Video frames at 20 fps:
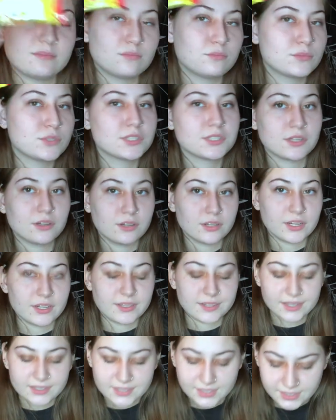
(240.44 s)
So good. They
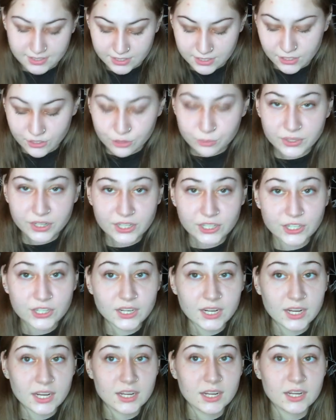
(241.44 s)
taste like a Nutter Butter.
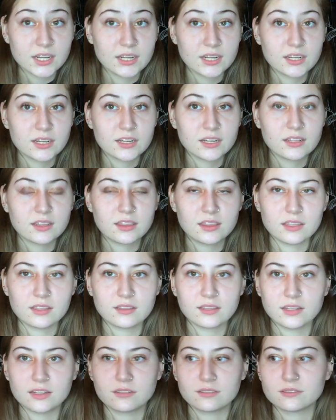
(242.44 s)

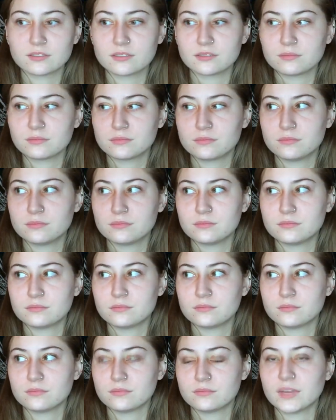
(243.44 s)
I
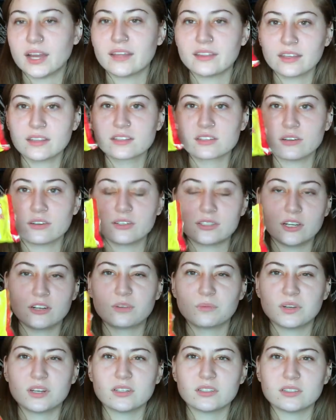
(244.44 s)
think it's called a Nutter
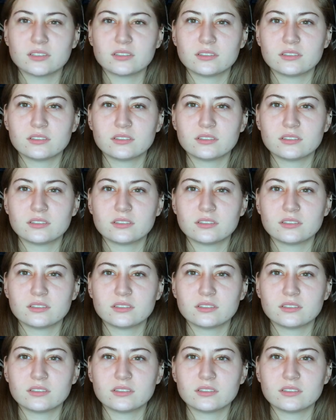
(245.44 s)
Butter.